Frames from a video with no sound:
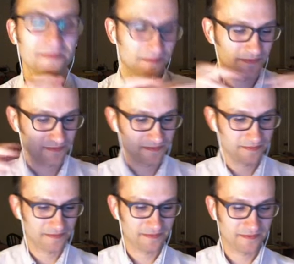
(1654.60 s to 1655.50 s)

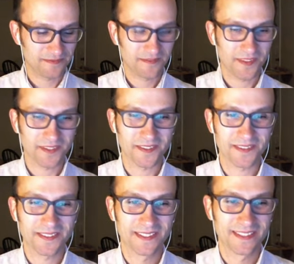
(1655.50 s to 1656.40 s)

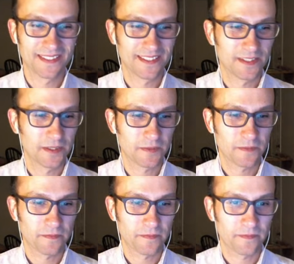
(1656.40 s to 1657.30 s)

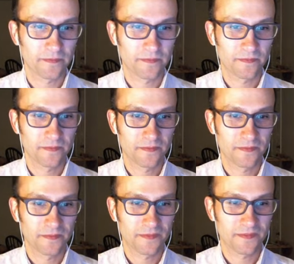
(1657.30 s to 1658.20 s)

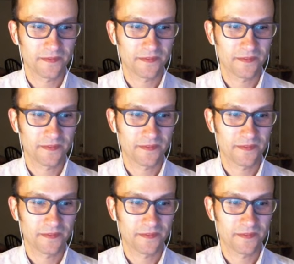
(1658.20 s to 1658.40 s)
[no speech]